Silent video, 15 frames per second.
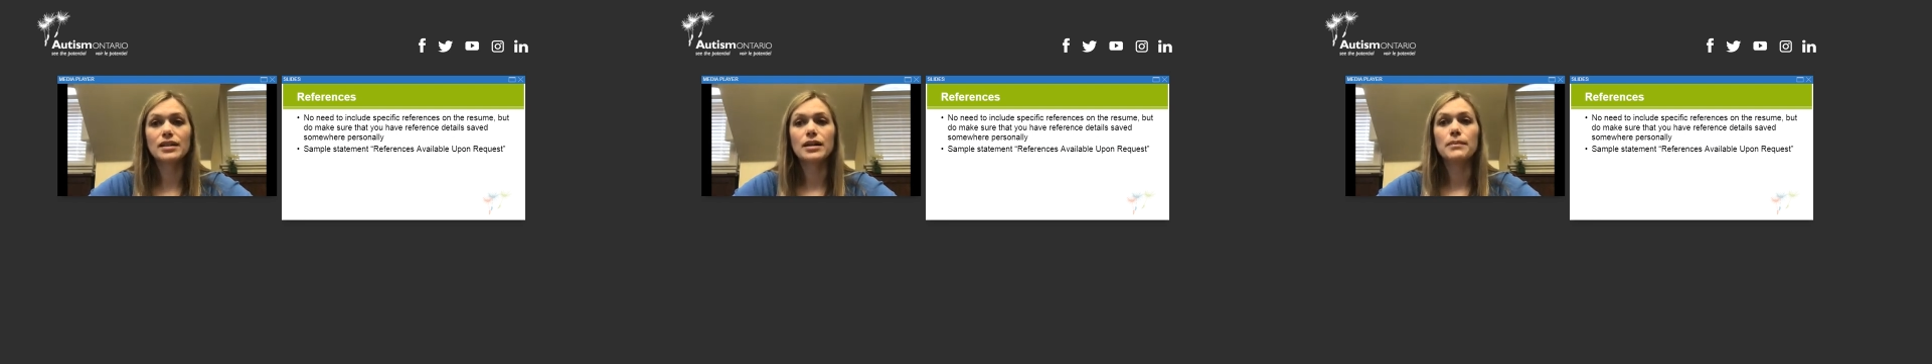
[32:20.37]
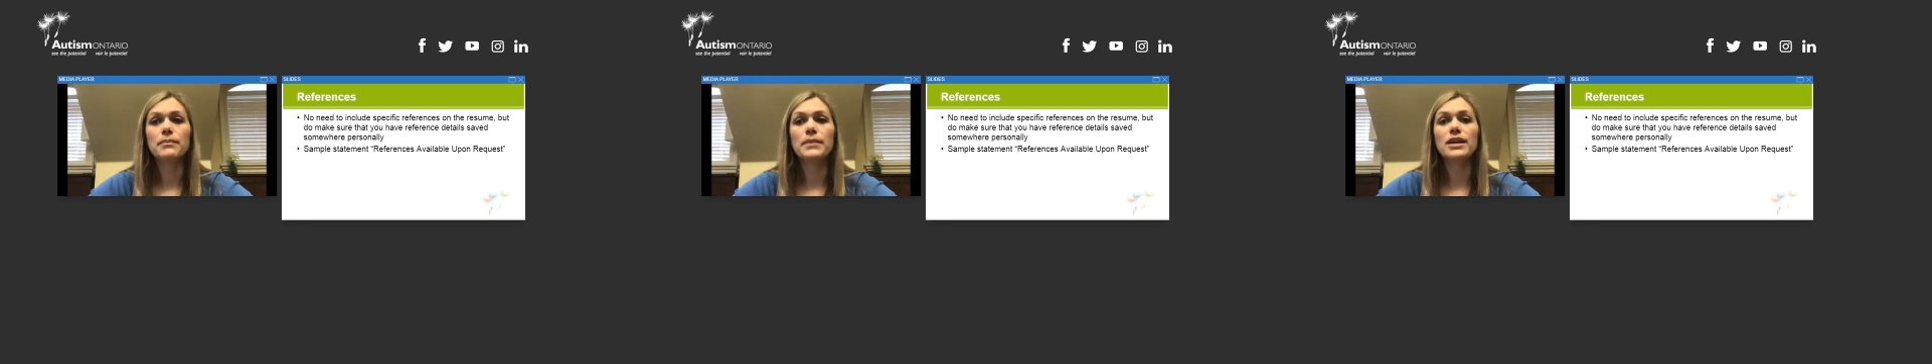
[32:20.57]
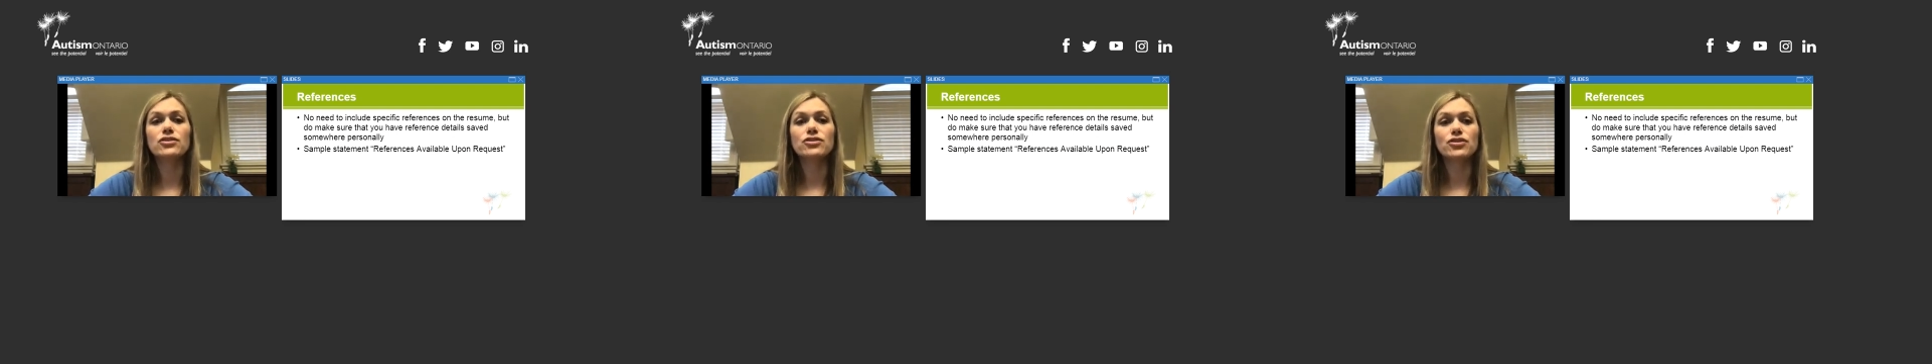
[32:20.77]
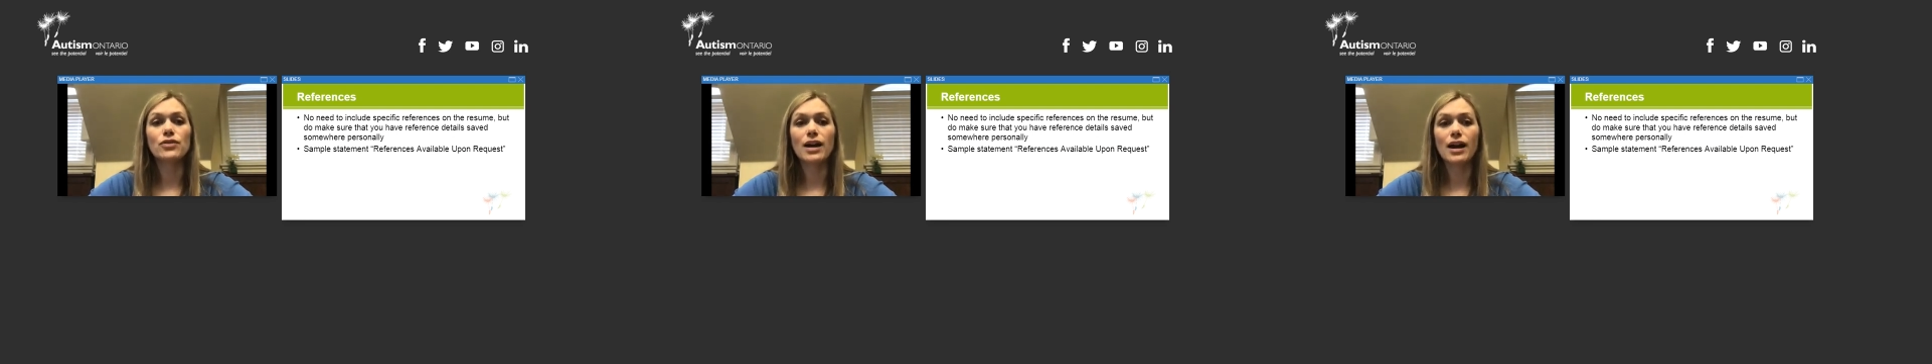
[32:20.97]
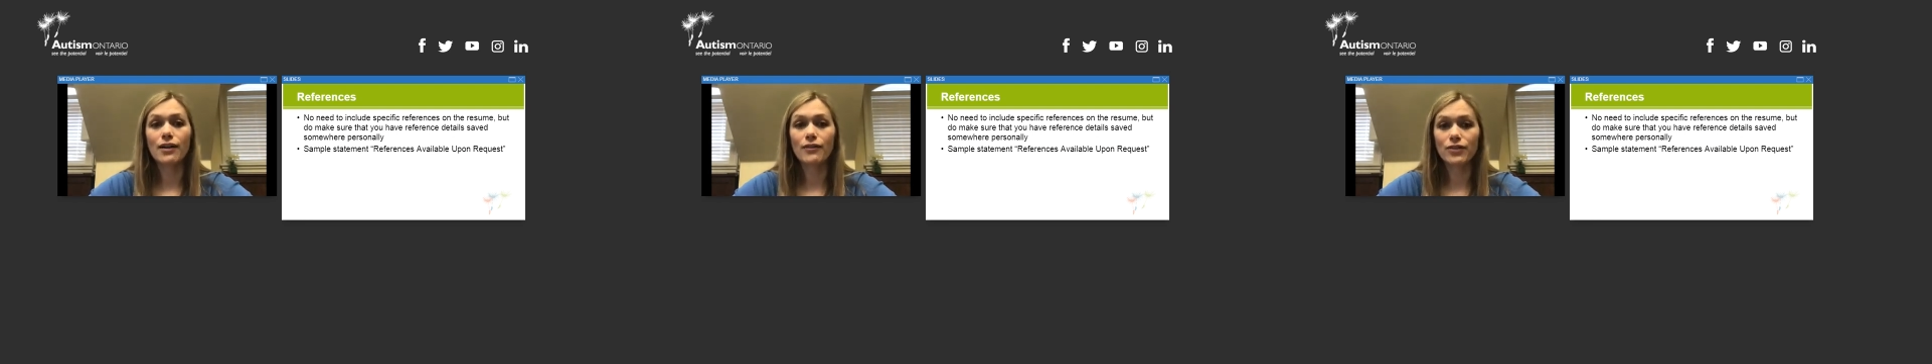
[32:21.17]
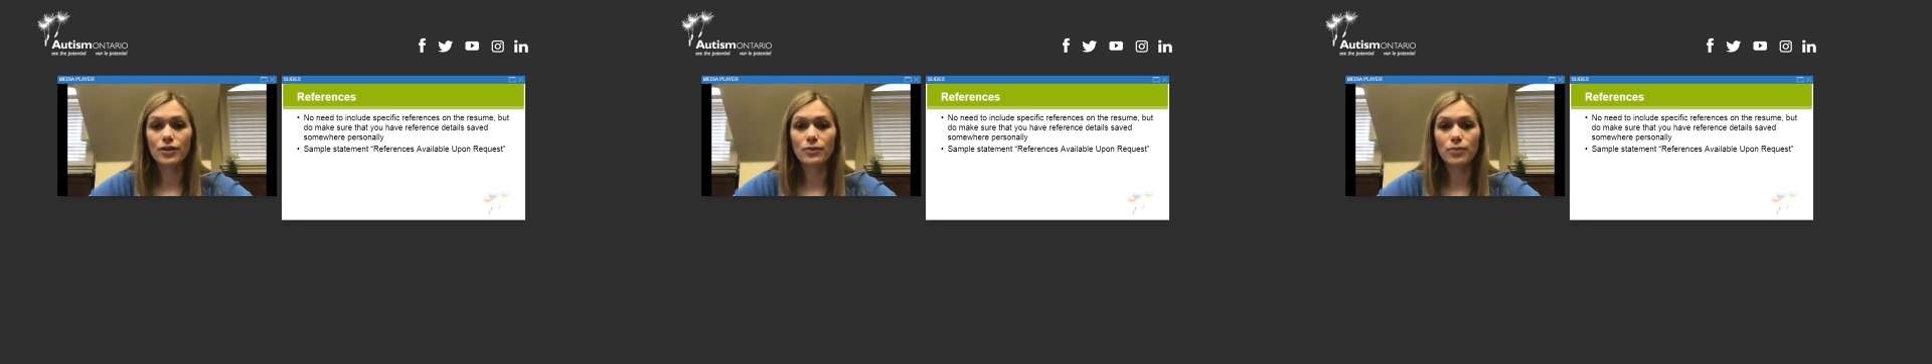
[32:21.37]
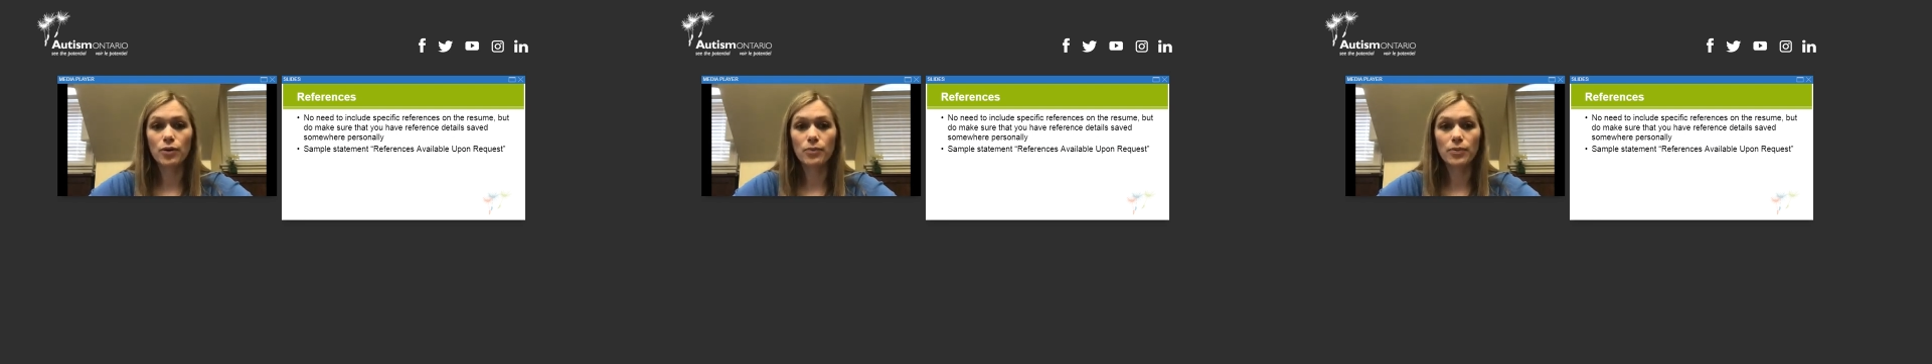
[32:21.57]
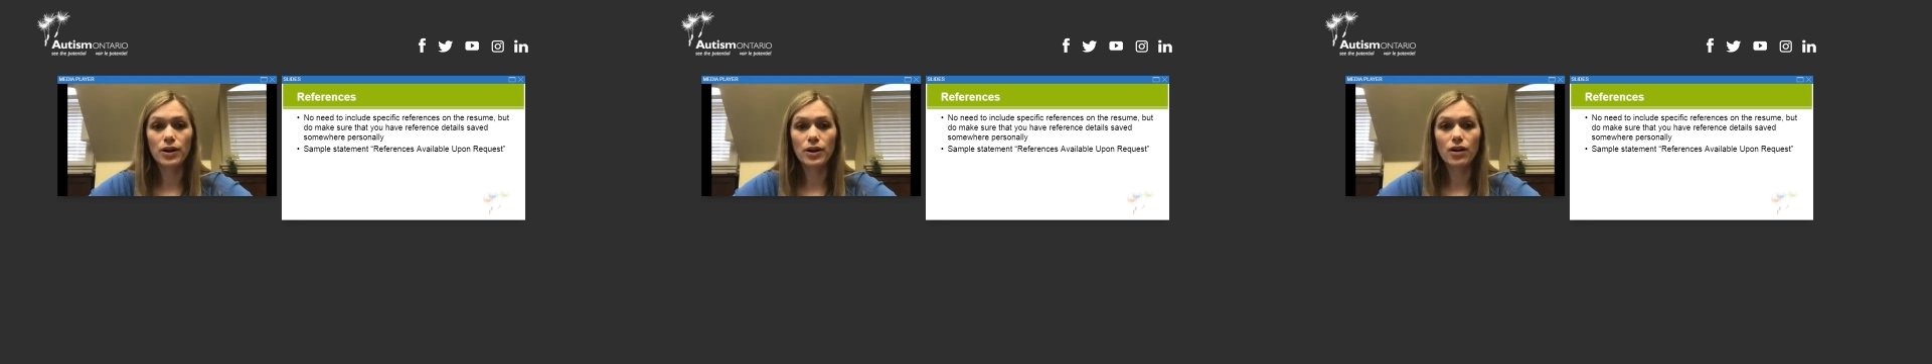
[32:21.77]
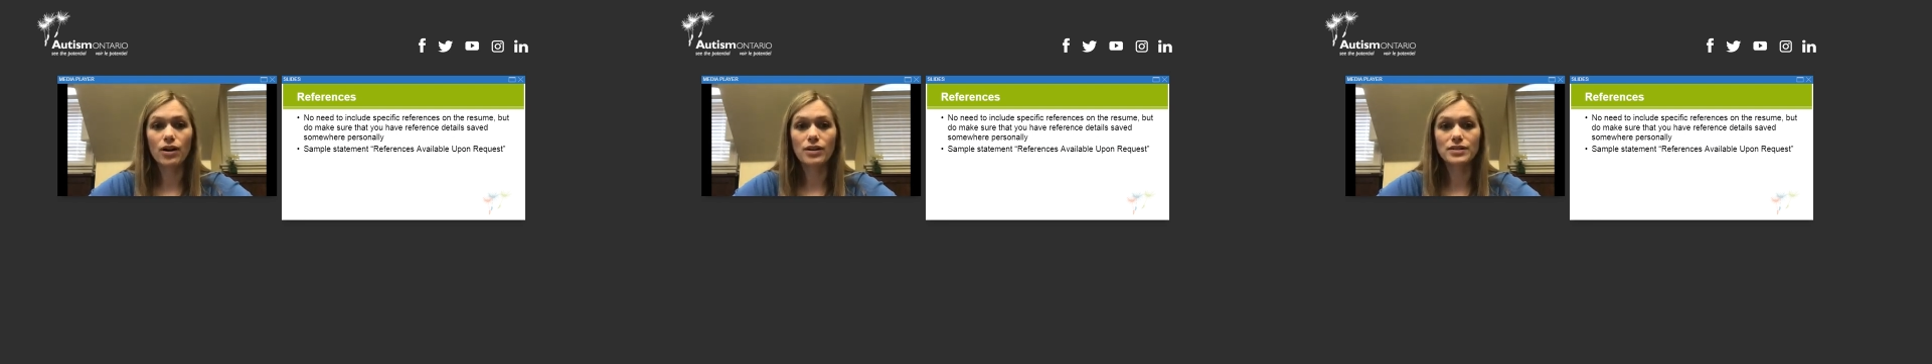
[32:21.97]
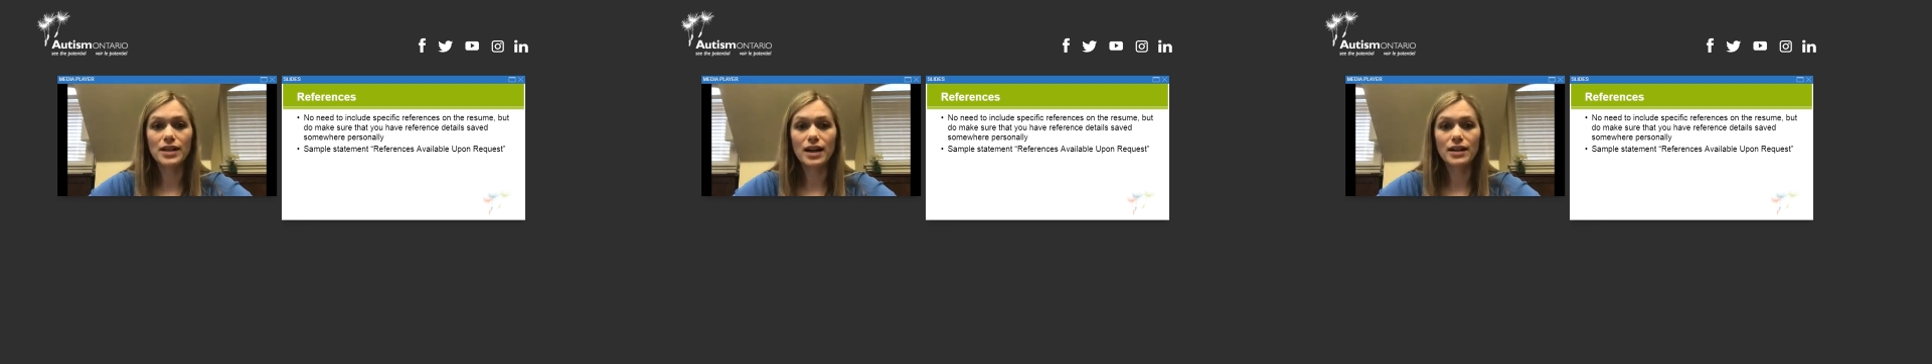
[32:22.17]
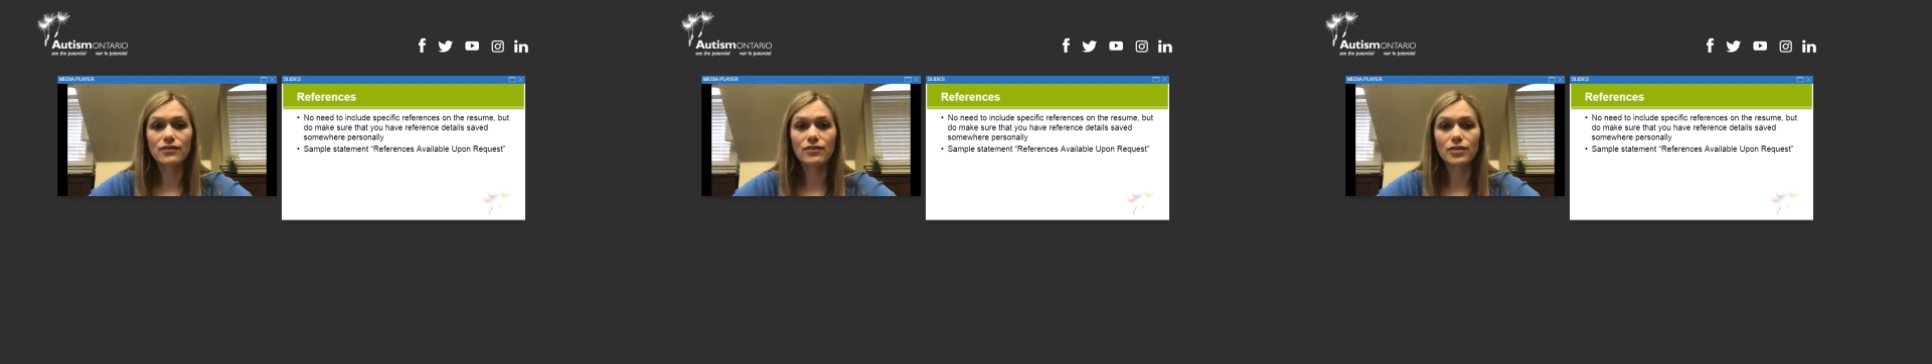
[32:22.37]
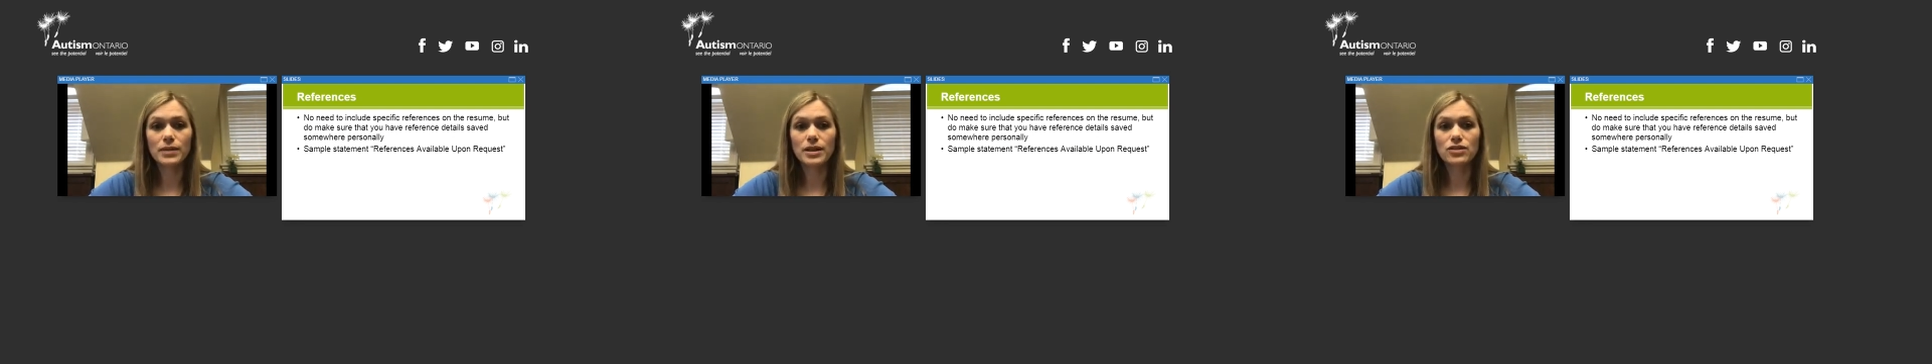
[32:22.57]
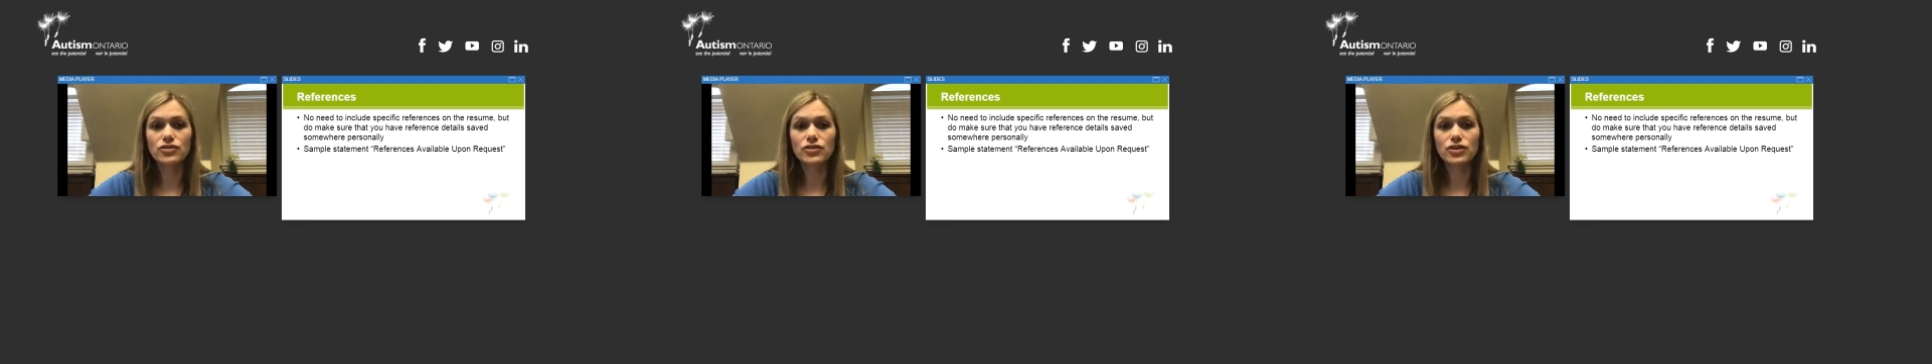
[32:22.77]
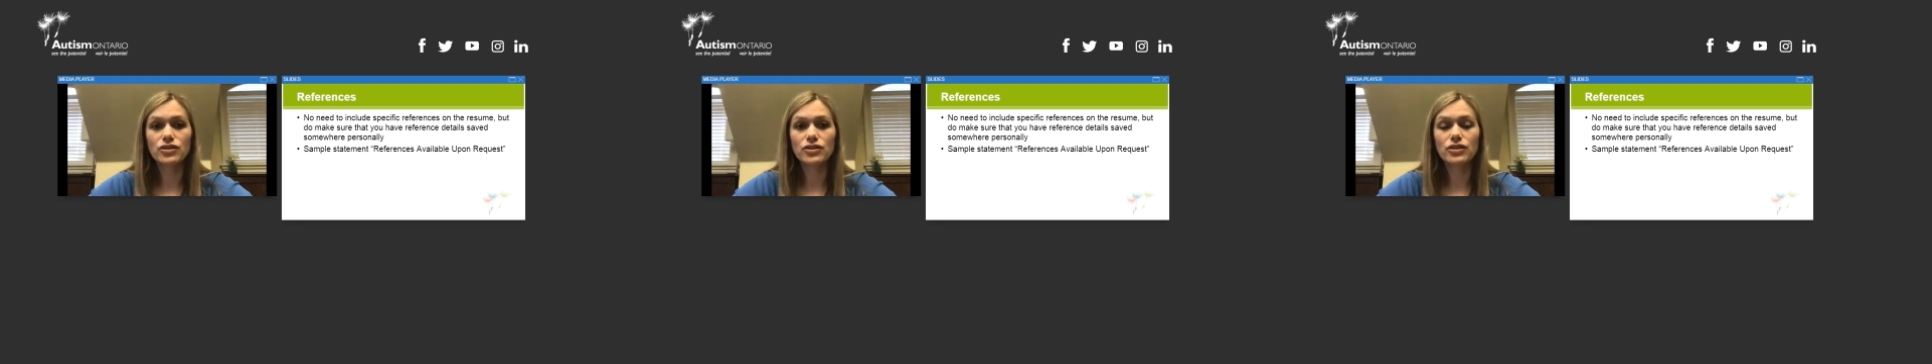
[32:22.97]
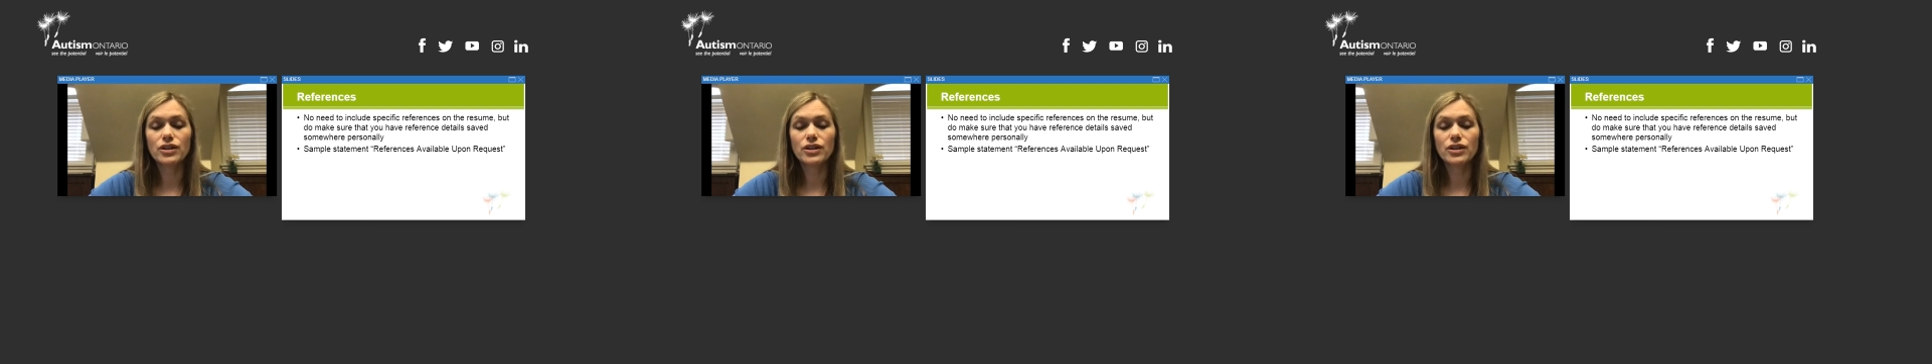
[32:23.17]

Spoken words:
Make sure you have their appropriate contact information.